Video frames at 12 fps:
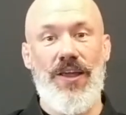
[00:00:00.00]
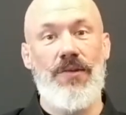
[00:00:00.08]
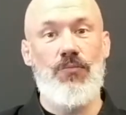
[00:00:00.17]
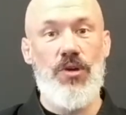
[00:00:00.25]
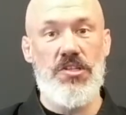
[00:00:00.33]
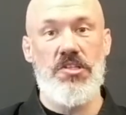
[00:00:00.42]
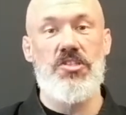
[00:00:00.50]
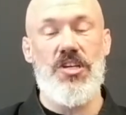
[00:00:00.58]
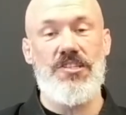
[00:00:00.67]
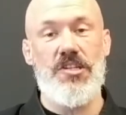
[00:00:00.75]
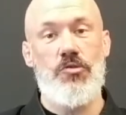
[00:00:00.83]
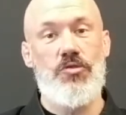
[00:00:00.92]
And we
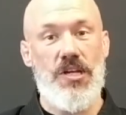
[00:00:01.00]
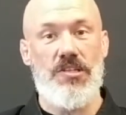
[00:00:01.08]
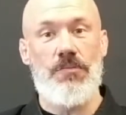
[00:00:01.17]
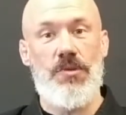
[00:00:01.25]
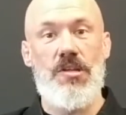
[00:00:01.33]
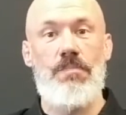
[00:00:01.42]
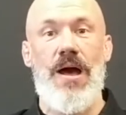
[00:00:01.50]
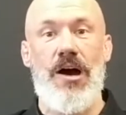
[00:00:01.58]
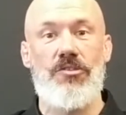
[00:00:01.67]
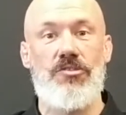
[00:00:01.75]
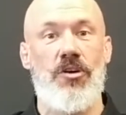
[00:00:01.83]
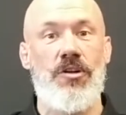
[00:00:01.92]
suggest that you get something to
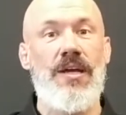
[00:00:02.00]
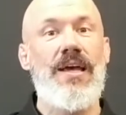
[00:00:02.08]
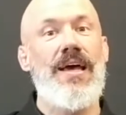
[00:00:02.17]
balance on.